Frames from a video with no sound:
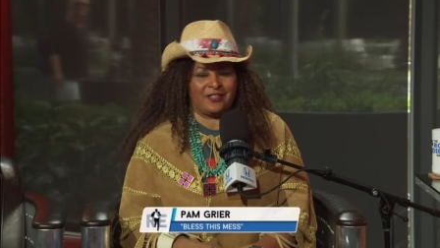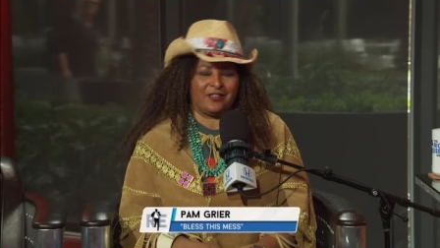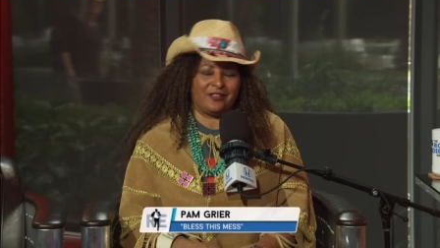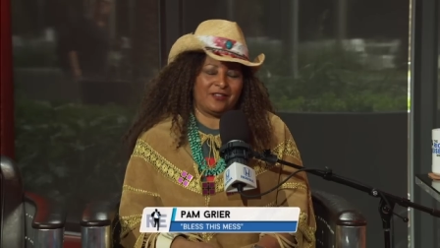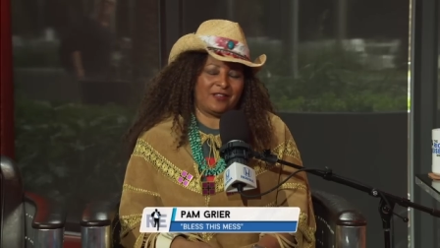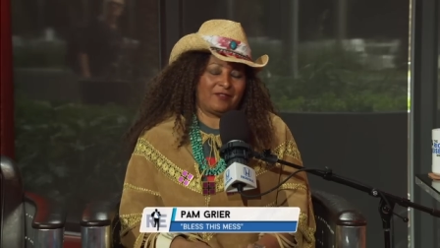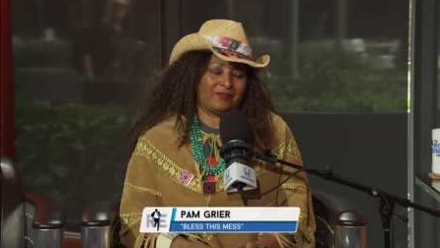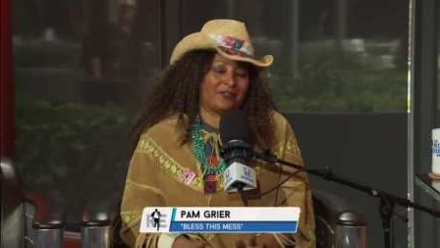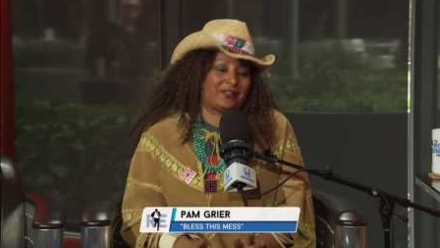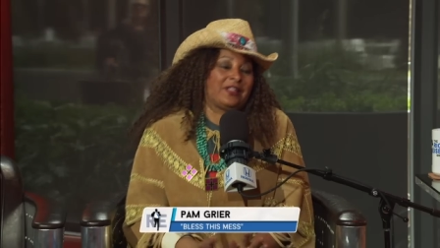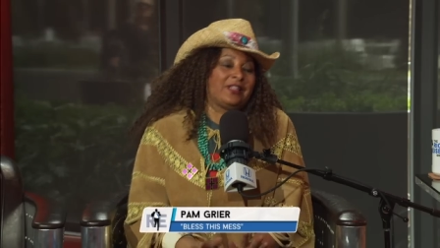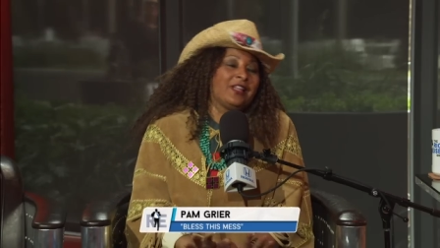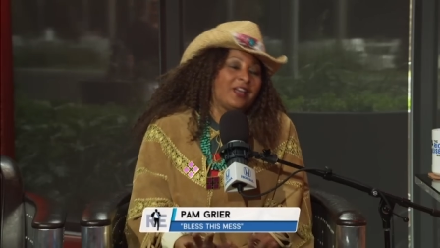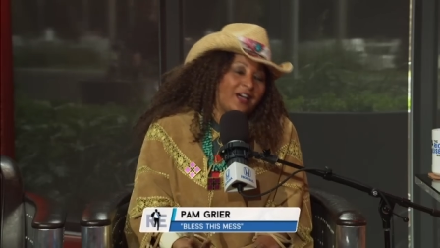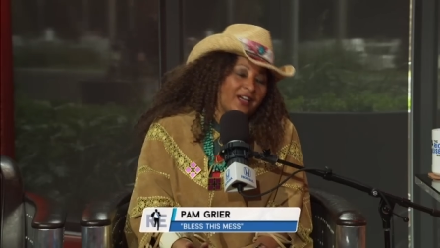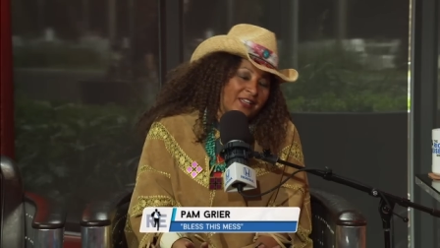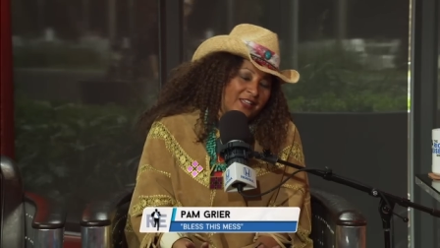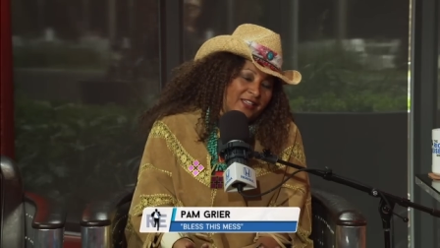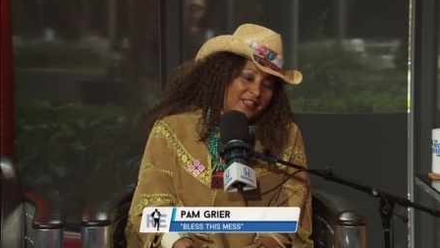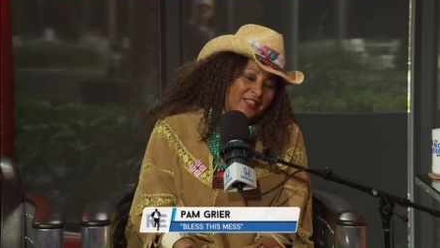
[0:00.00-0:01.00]
uh, I was
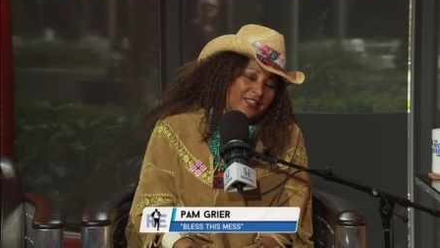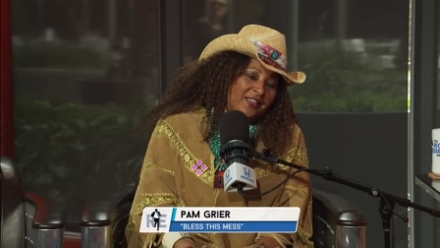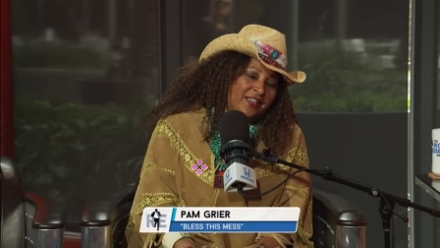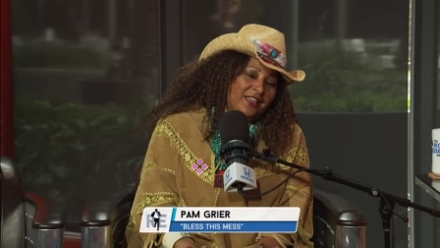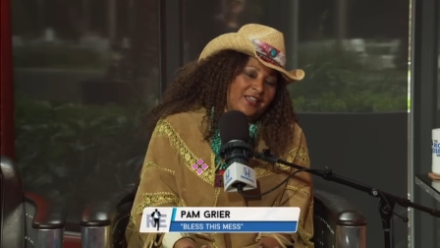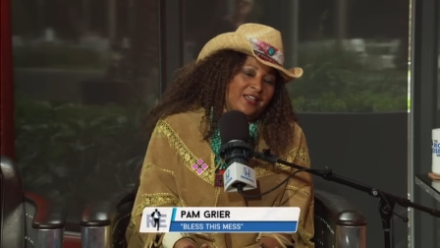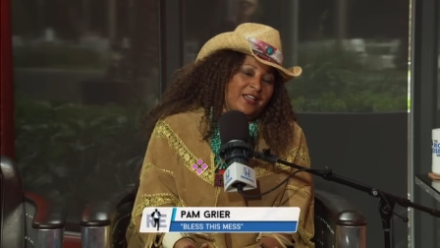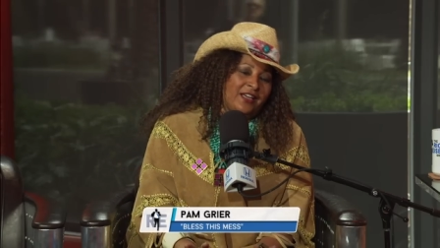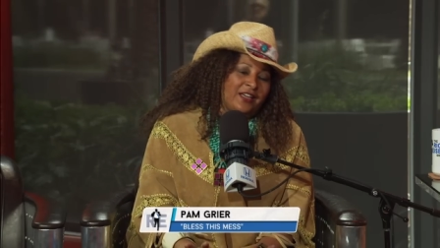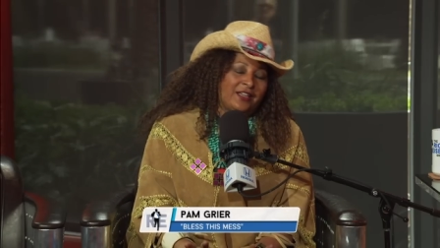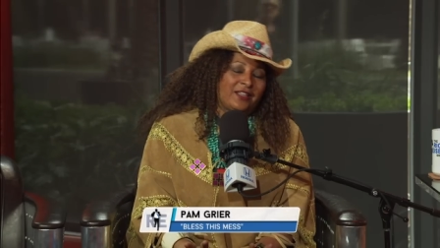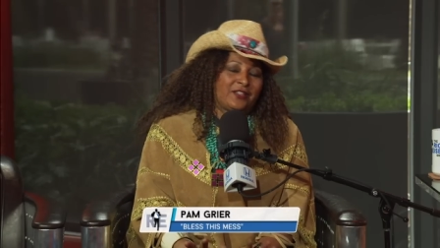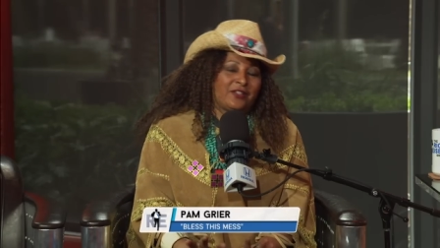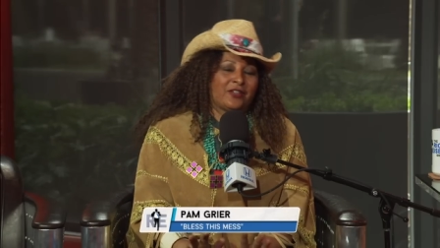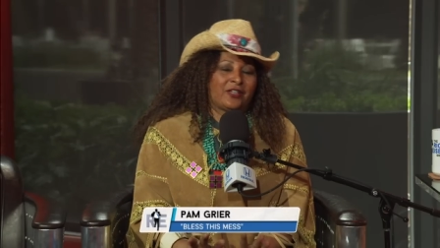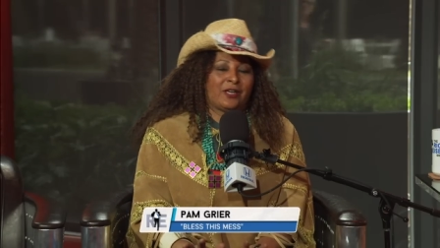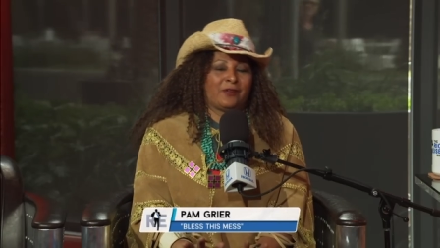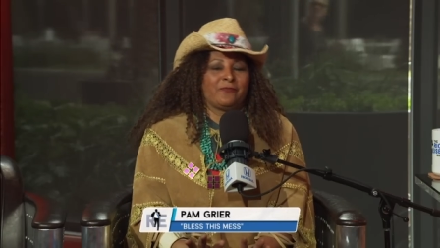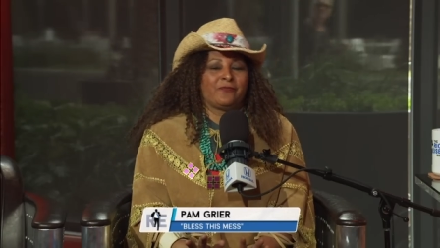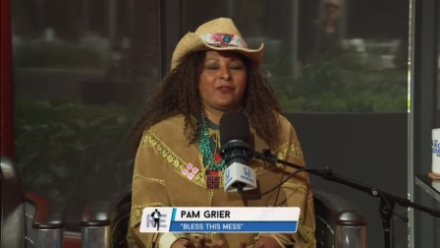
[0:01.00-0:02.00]
lucky mm-hmm. to
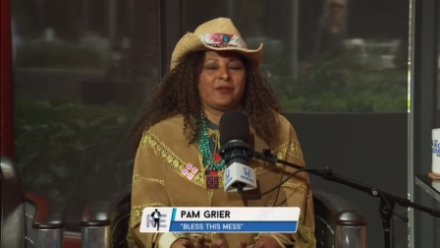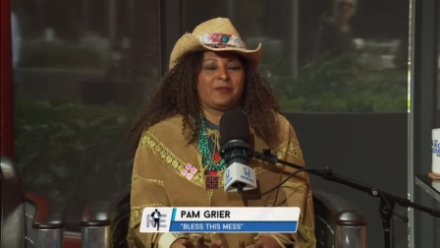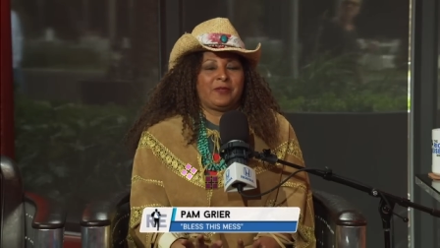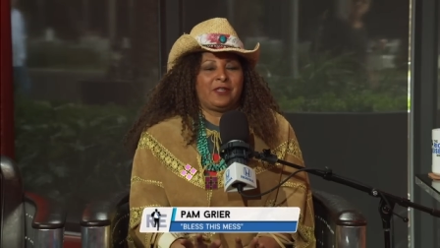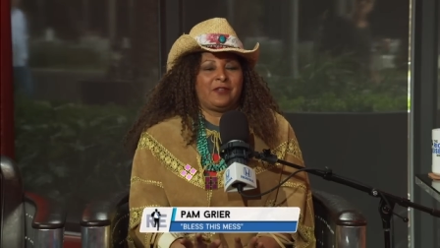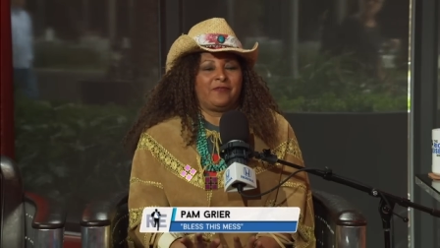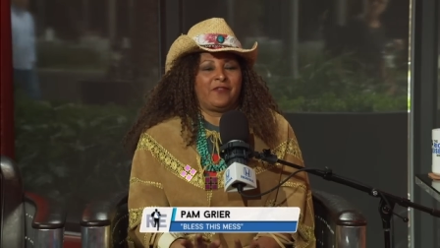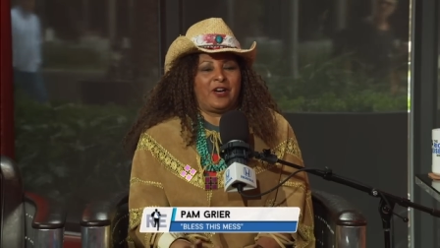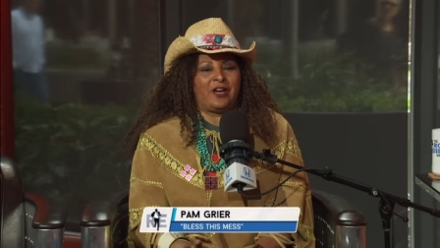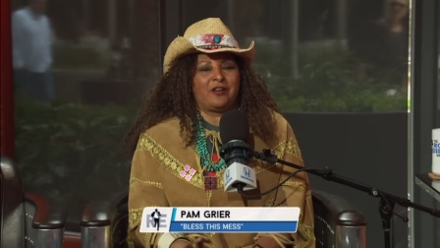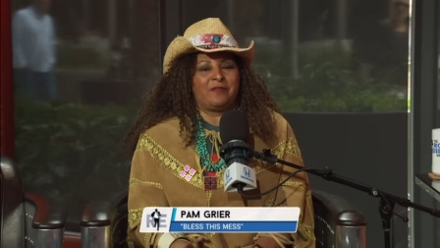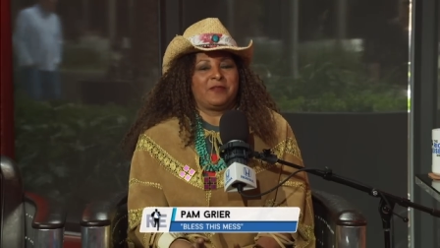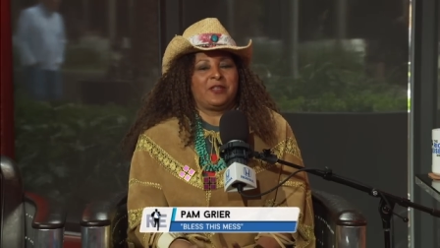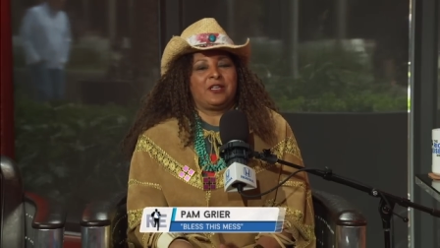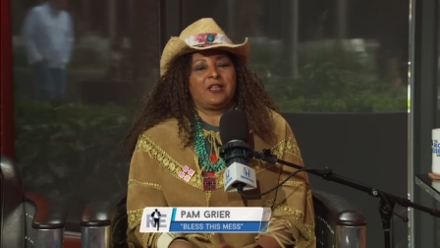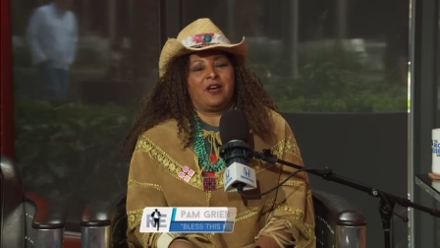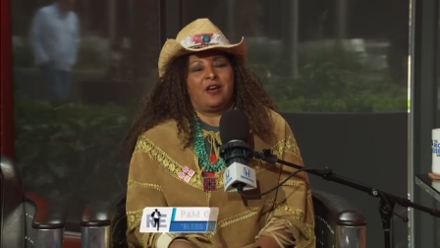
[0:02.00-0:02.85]
come from an environment